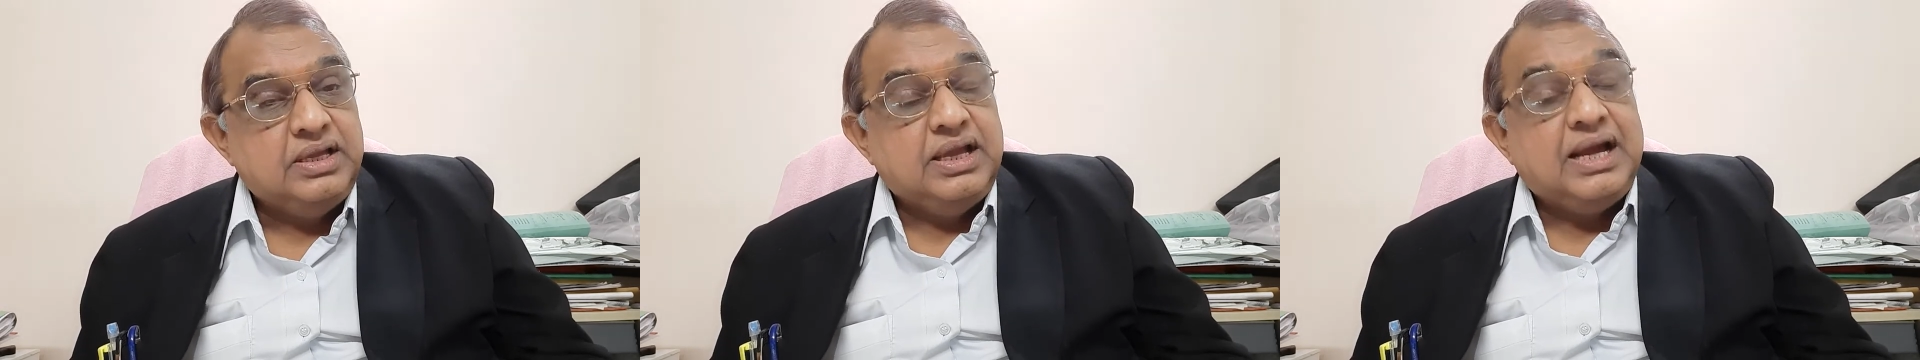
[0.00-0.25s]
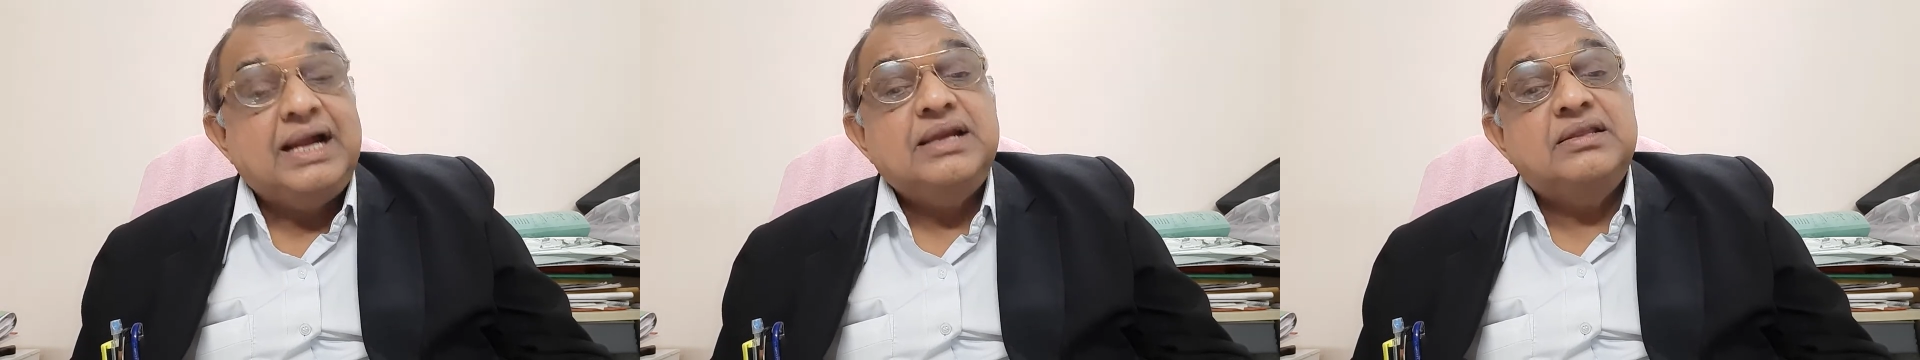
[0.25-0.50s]

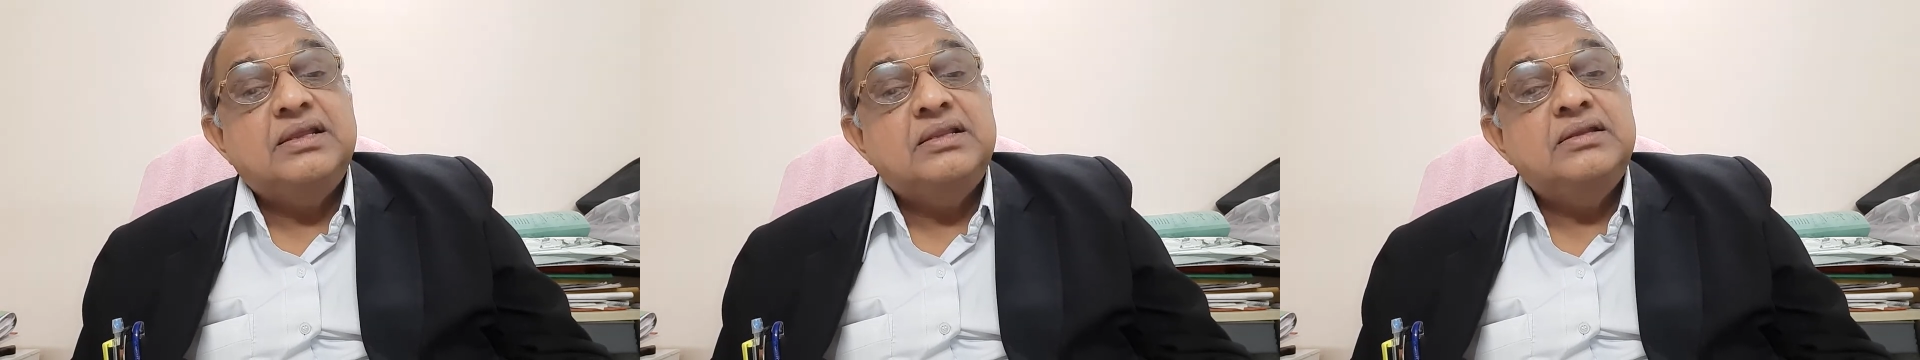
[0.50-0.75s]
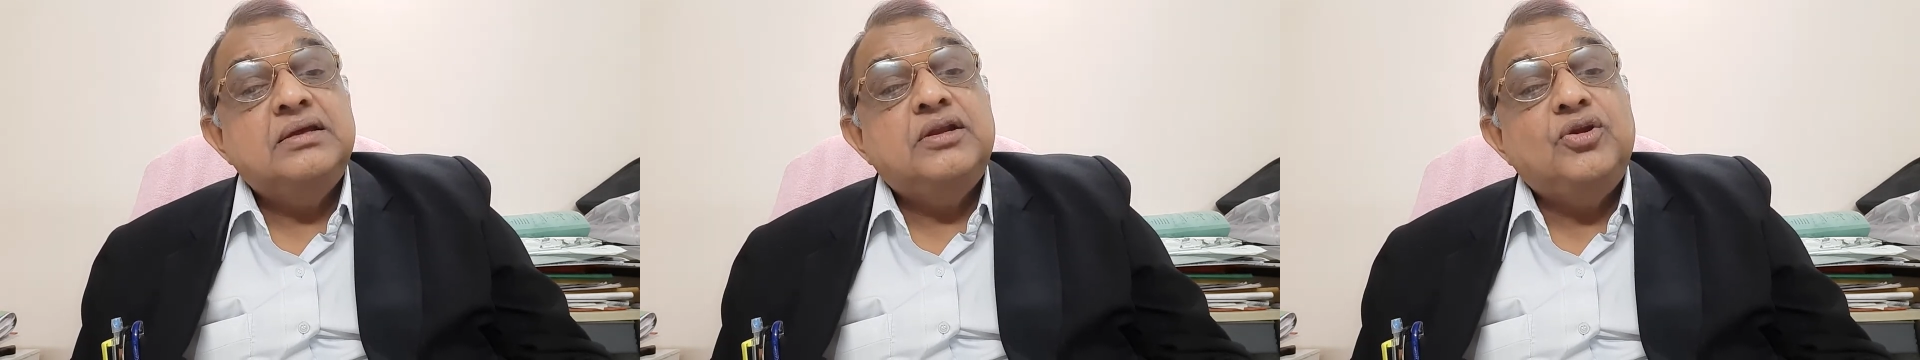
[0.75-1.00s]
and
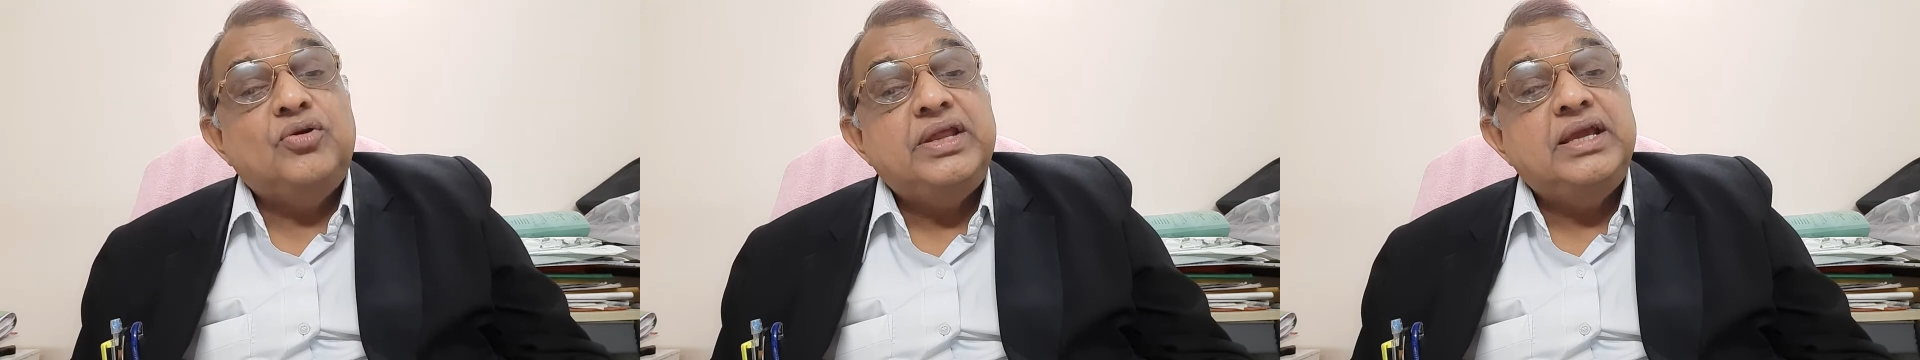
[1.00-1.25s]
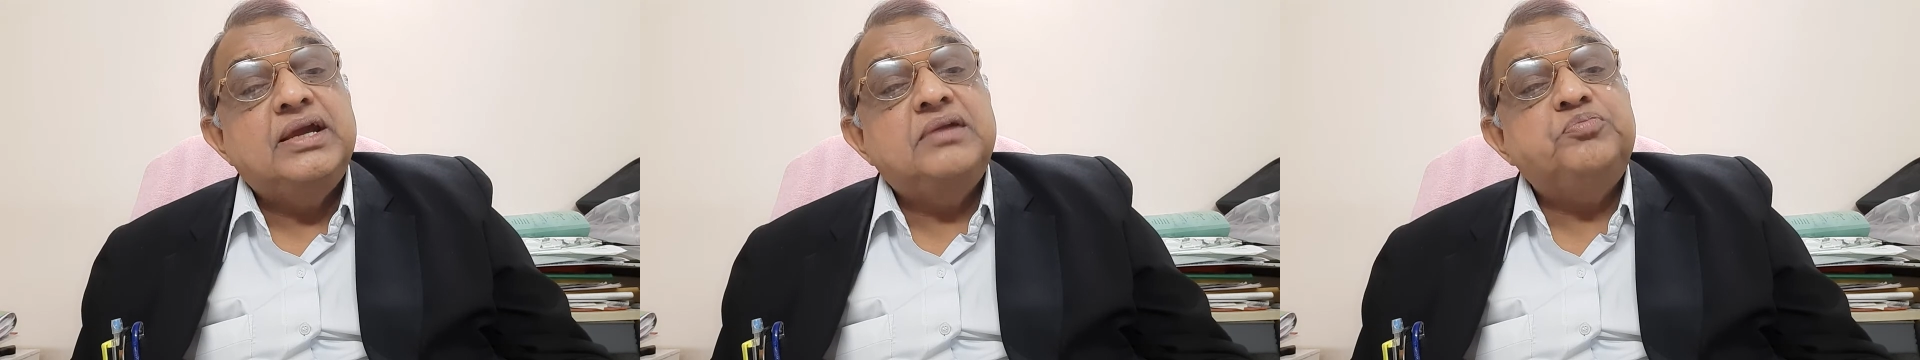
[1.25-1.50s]
then
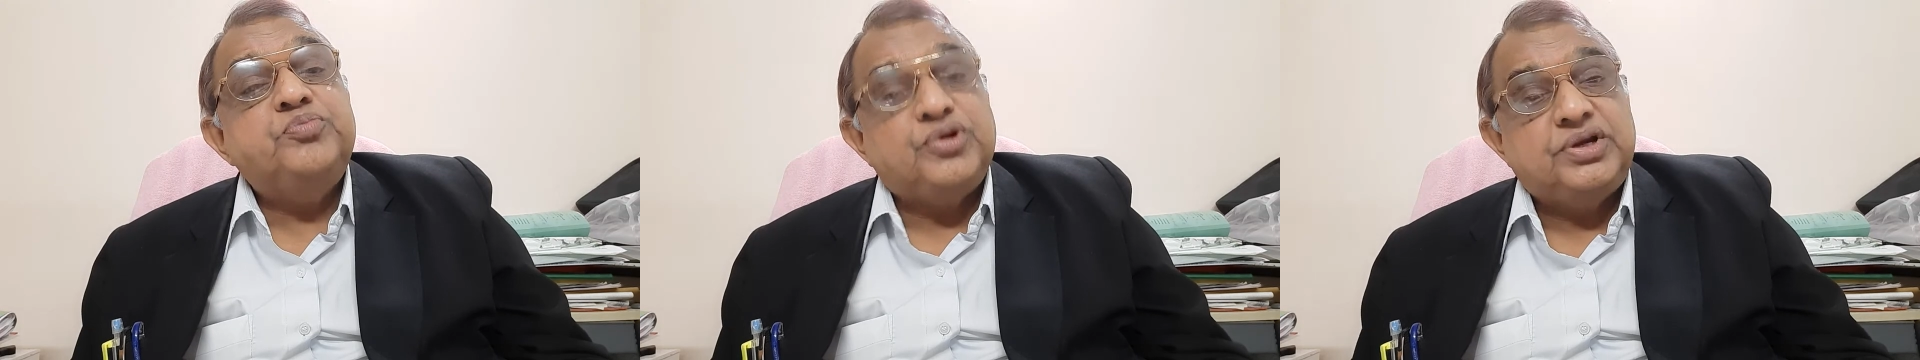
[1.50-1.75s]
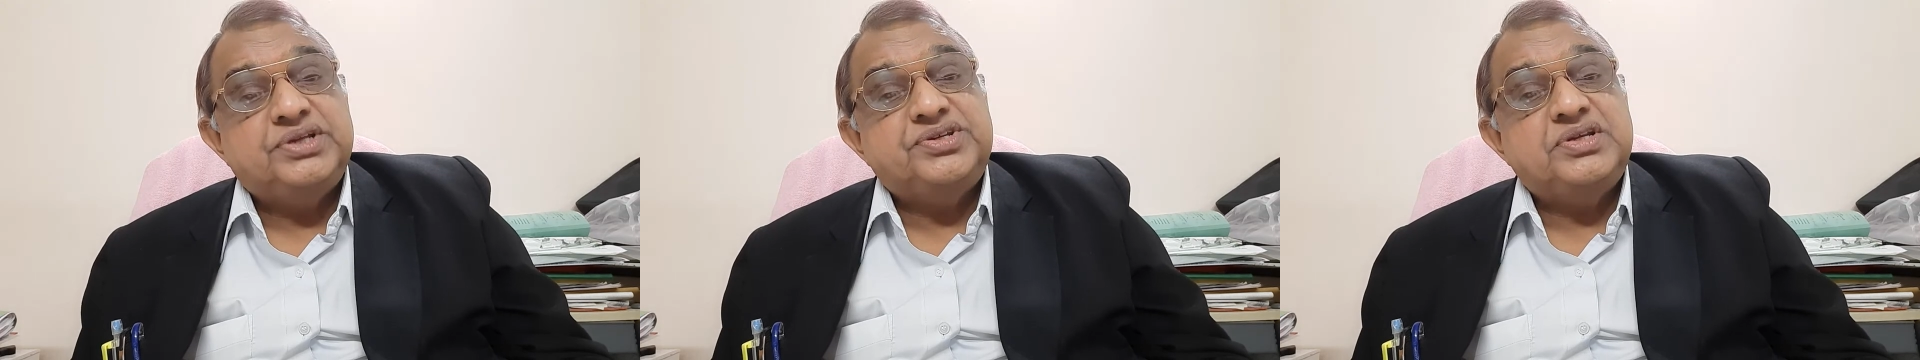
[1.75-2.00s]
noting and
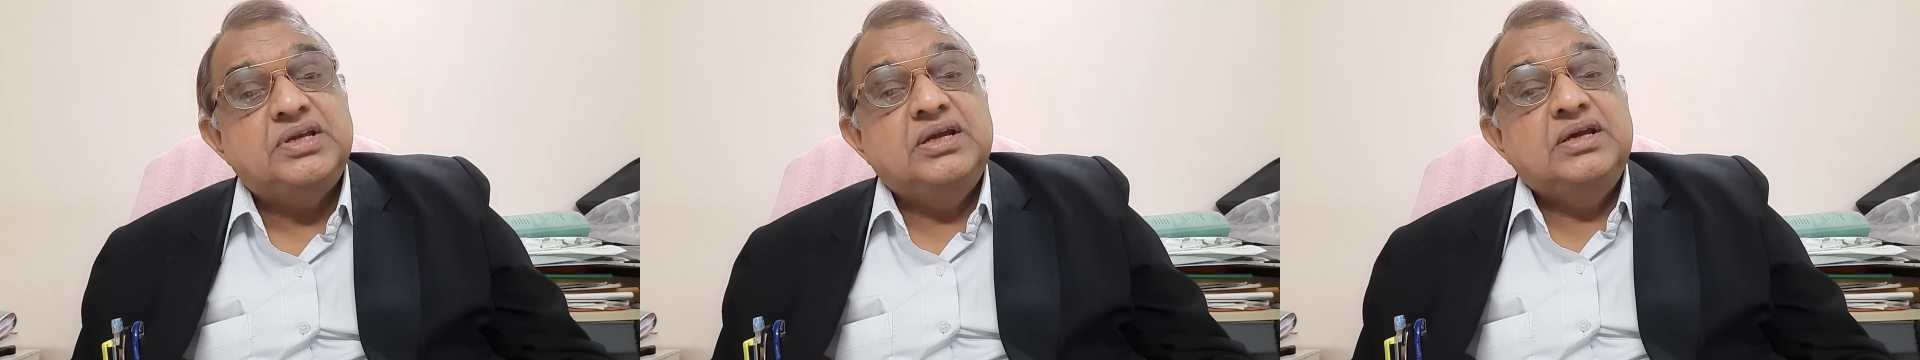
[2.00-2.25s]
protest.